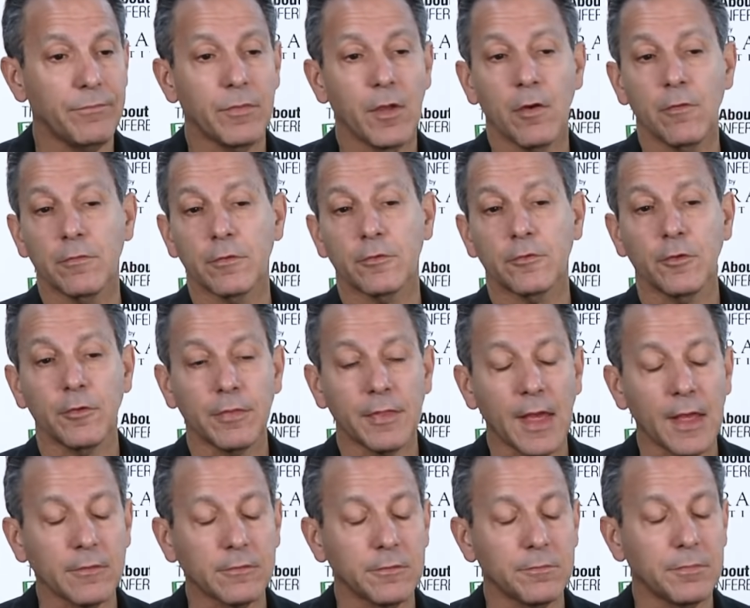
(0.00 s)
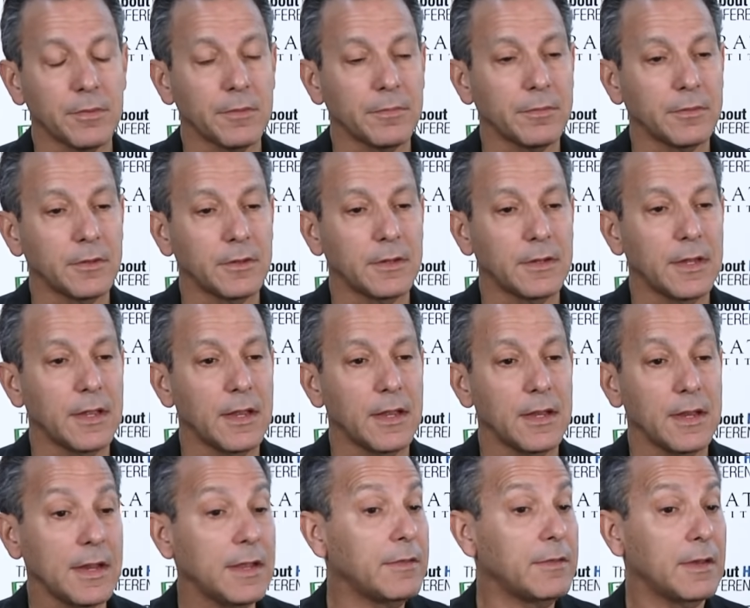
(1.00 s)
over two thousand people a day
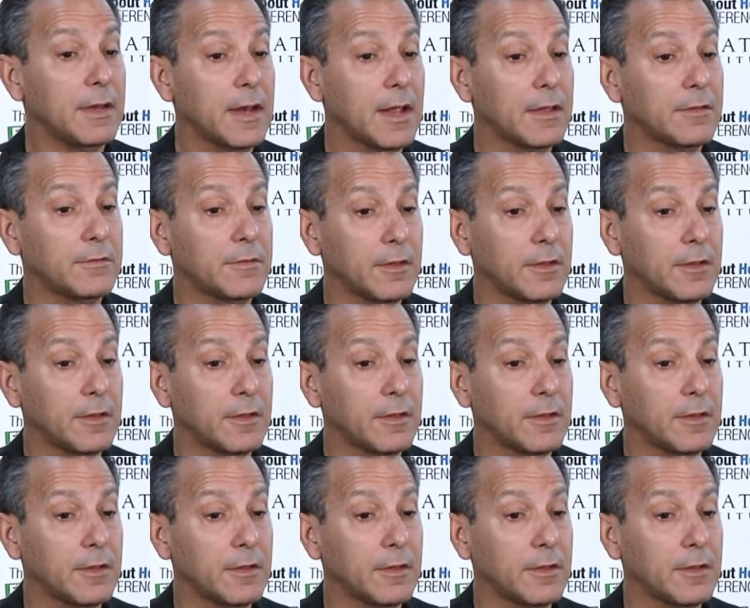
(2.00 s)
in the United